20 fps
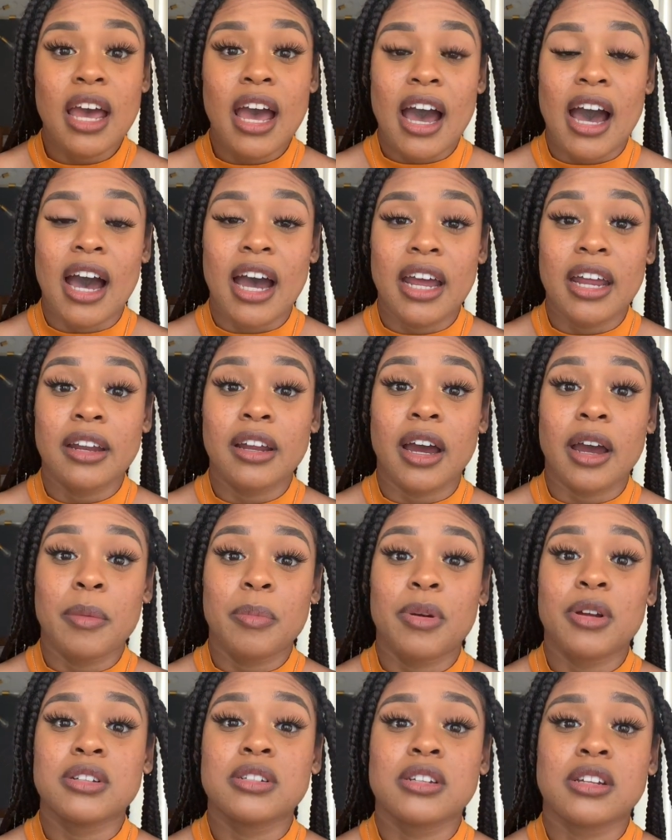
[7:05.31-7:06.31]
I
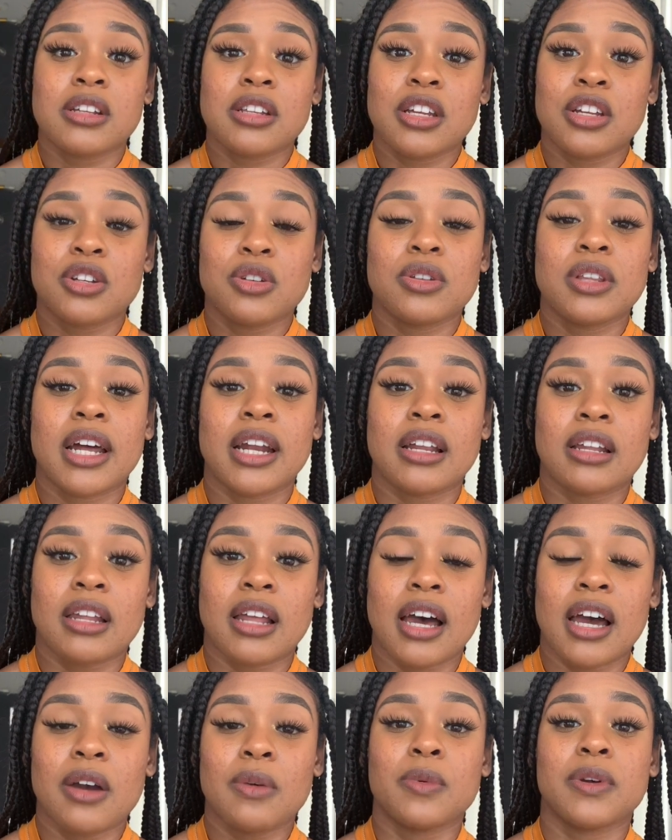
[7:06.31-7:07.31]
personally do that a
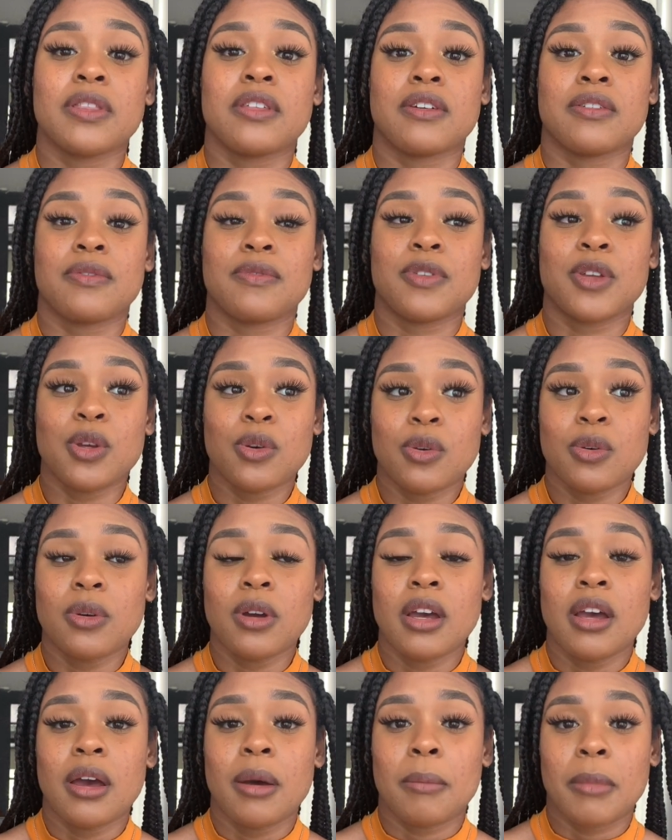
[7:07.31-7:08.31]
lot with a few
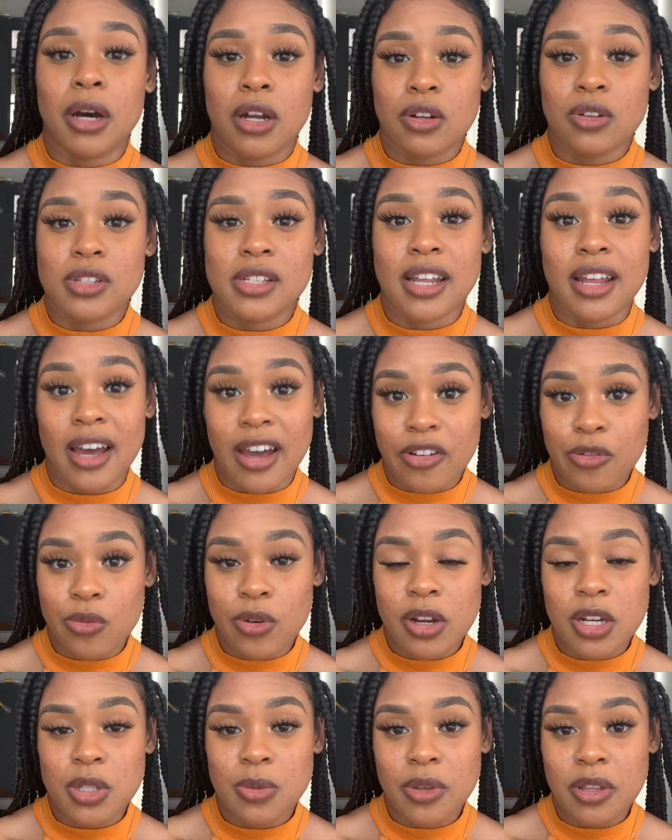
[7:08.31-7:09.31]
models that I've
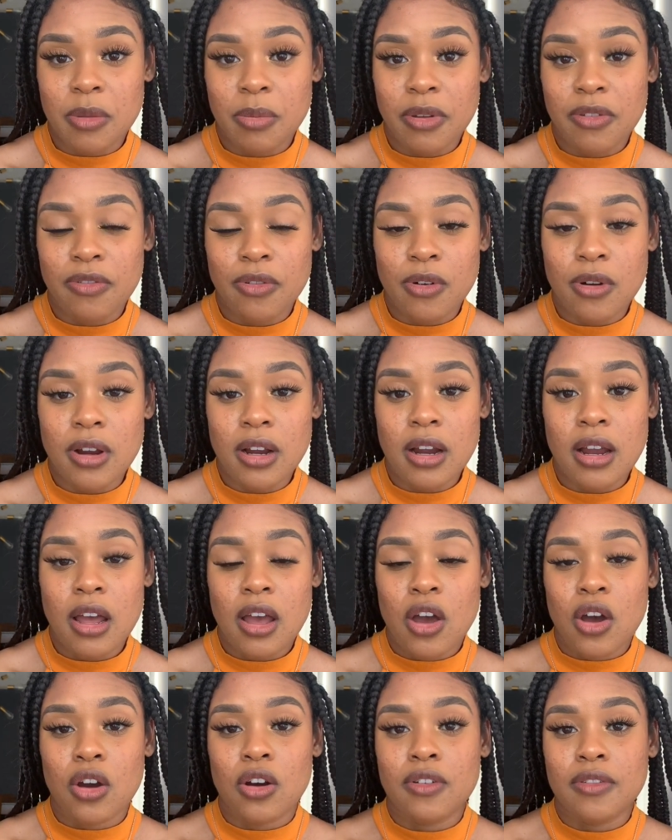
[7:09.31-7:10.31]
worked with before
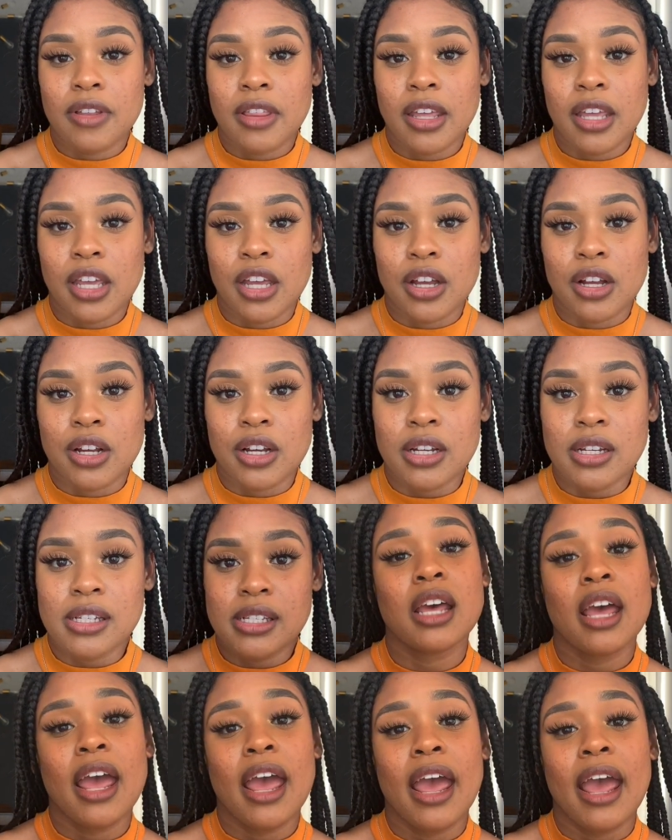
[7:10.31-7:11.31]
over the years,
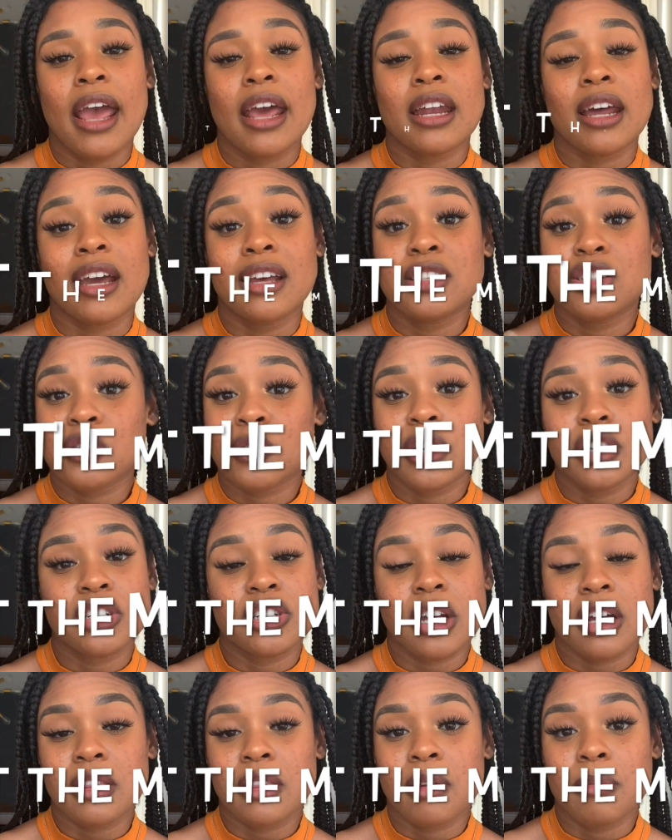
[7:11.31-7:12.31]
and I
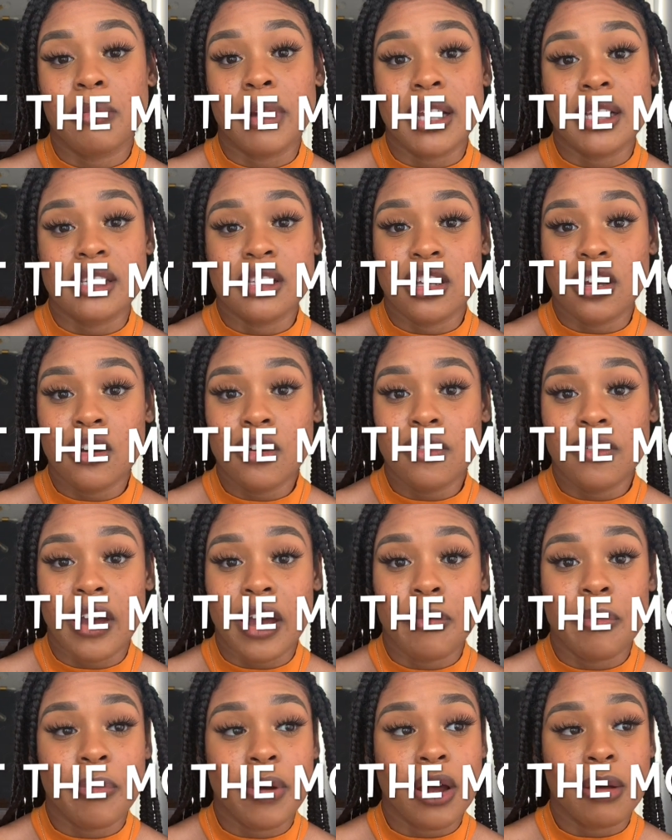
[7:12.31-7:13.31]
screenshot them myself. I
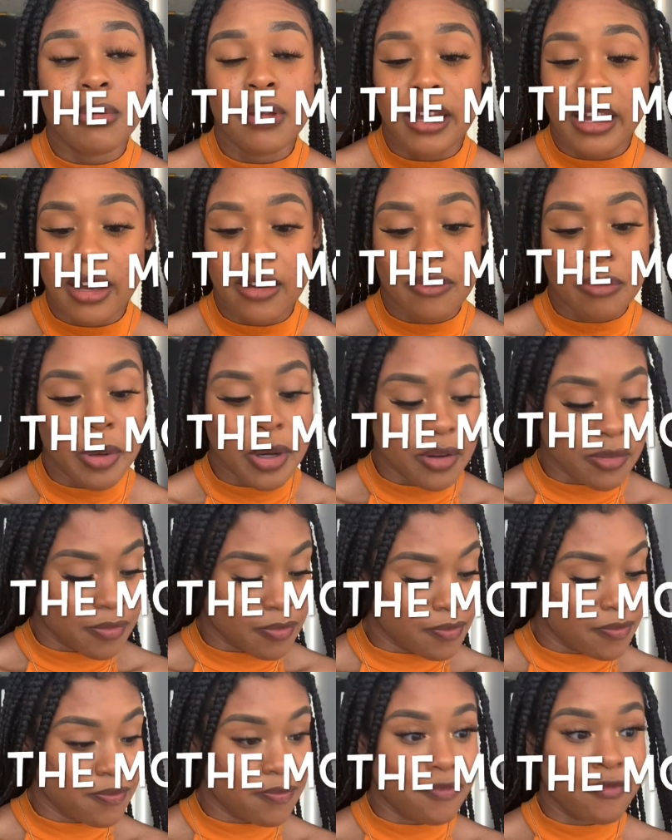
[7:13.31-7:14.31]
probably have about
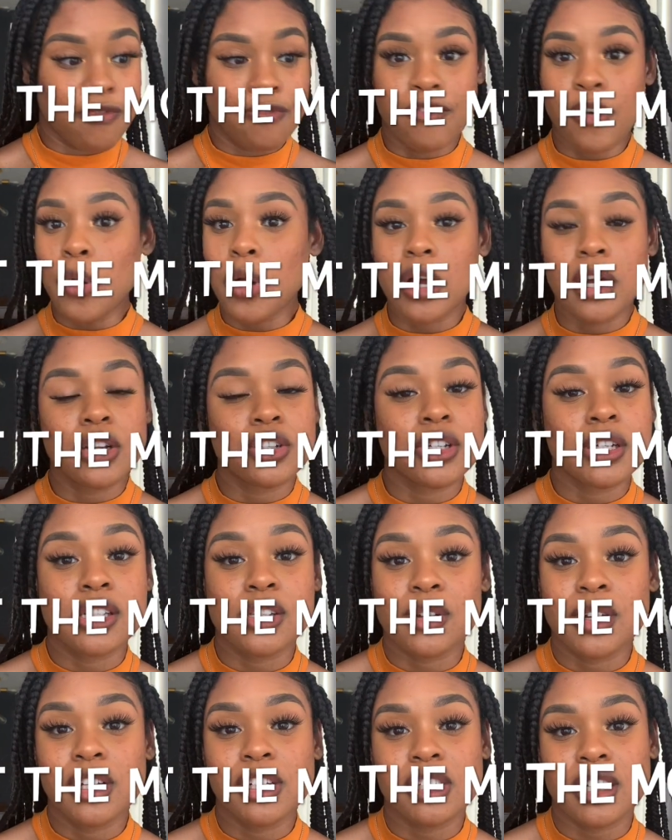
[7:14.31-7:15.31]
400
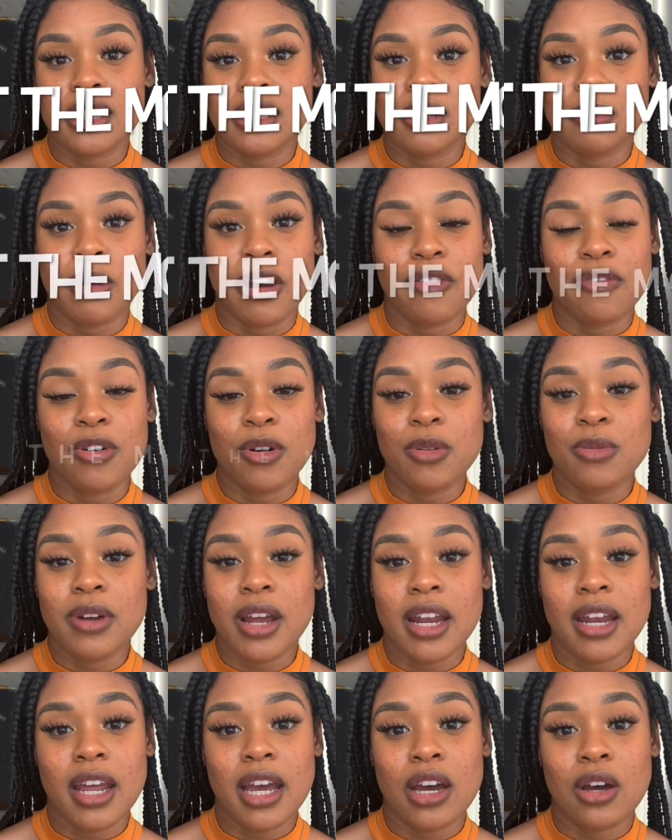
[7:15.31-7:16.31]
screenshots in my phone right
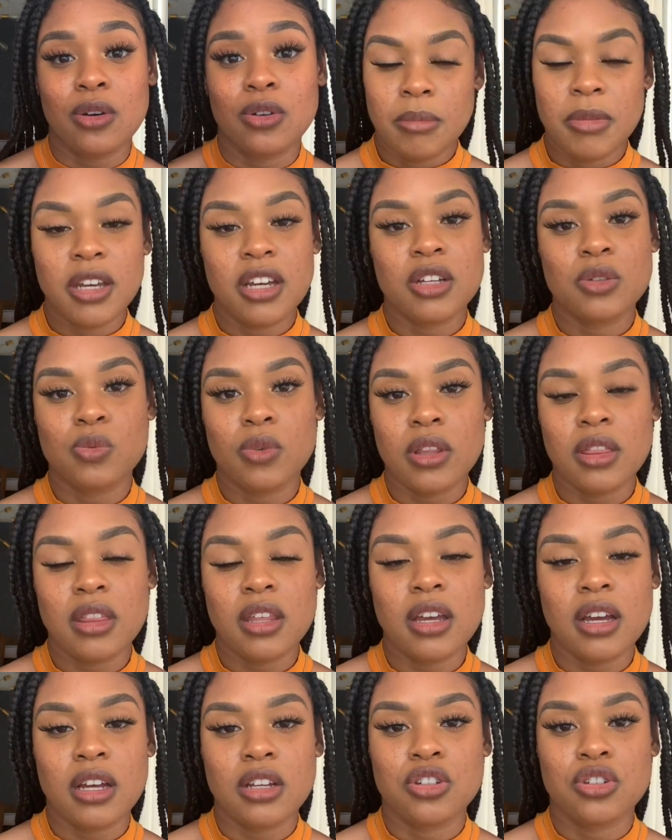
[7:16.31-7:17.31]
now, because one thing
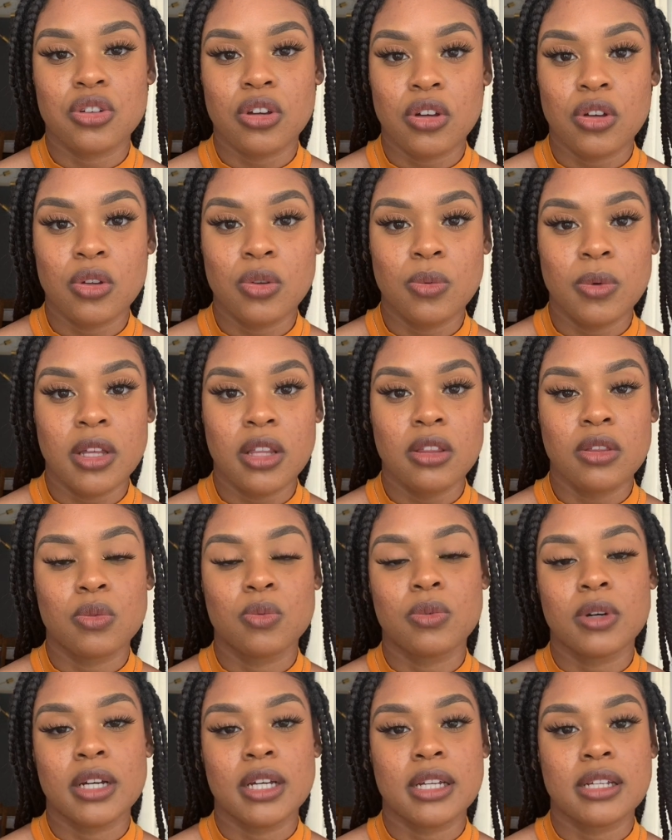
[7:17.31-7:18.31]
I struggled with
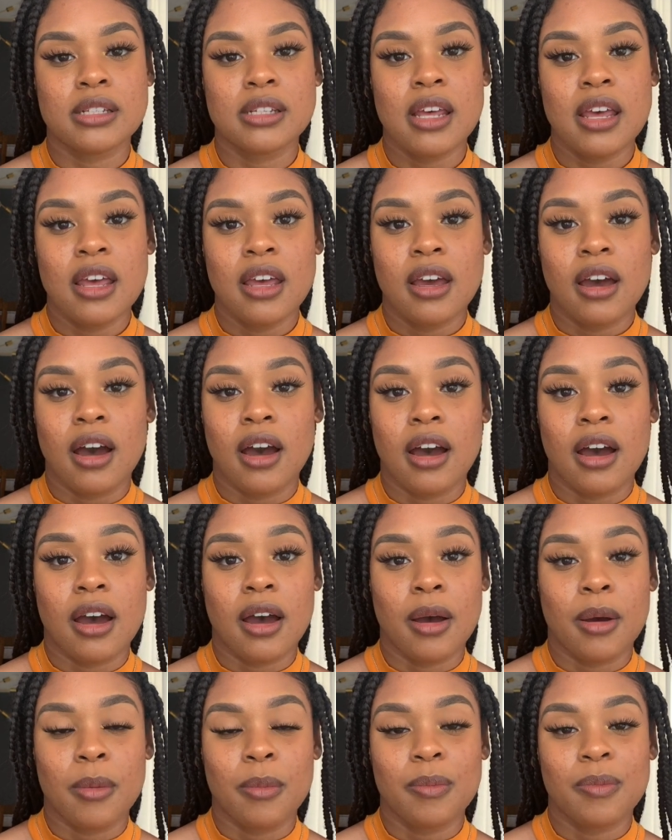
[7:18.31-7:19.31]
was
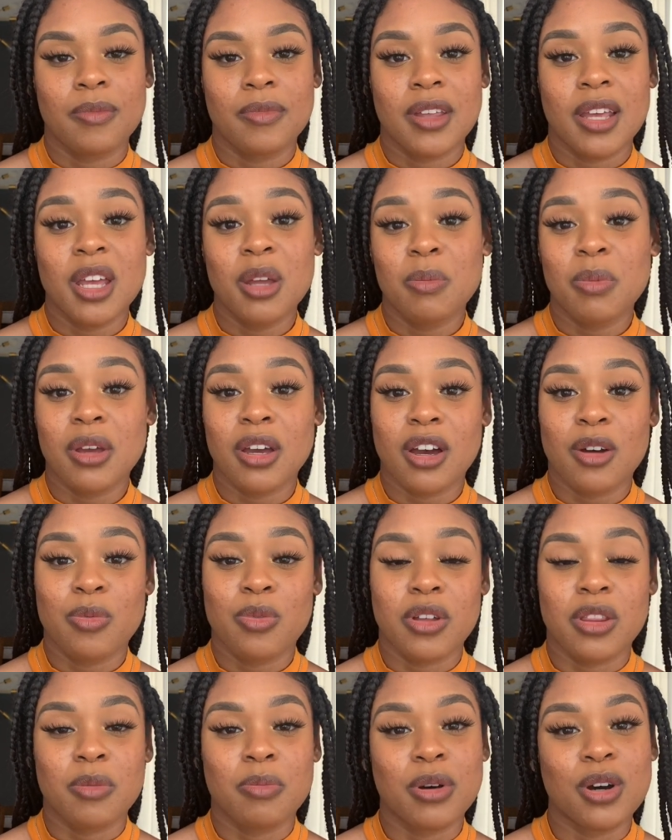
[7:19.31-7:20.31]
keeping up
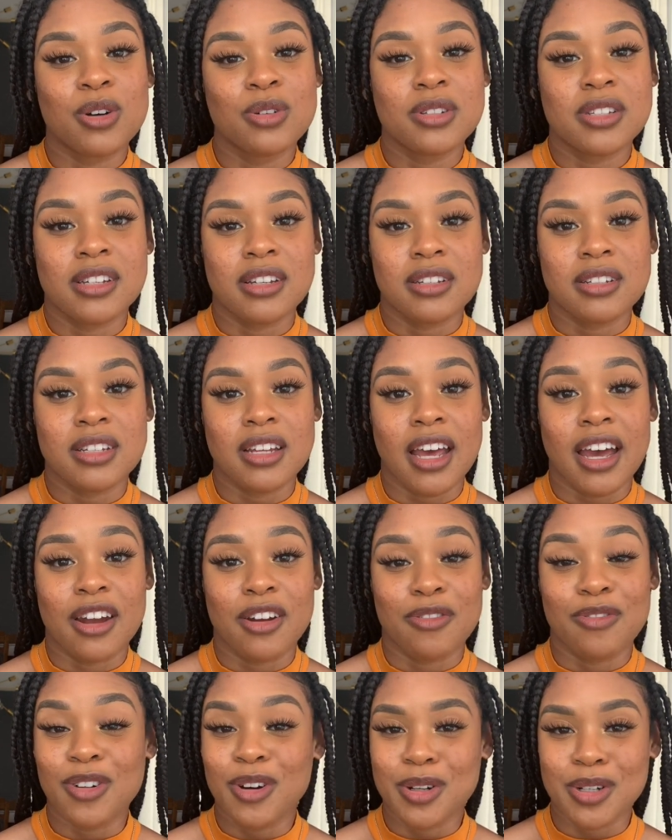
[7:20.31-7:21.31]
with poses at a
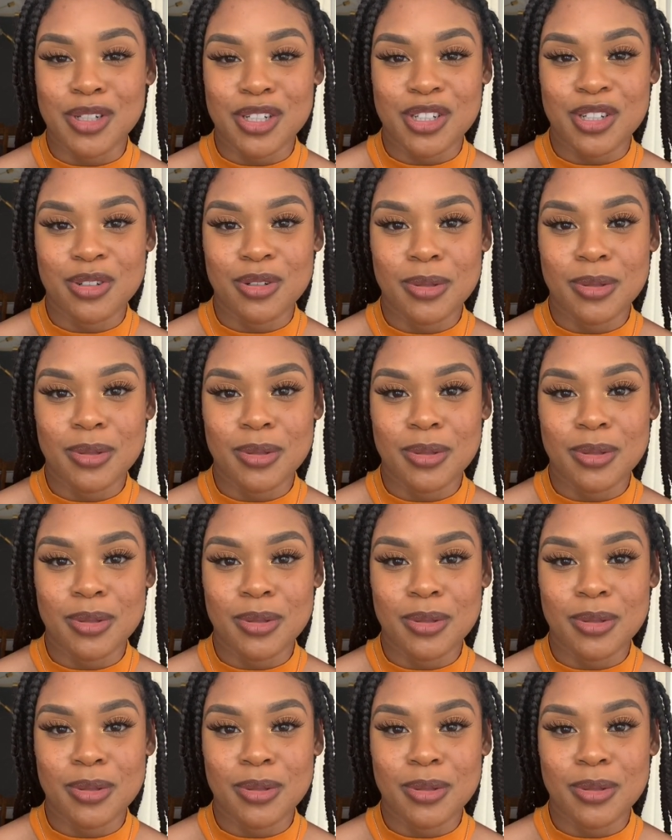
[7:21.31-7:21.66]
photo shoot.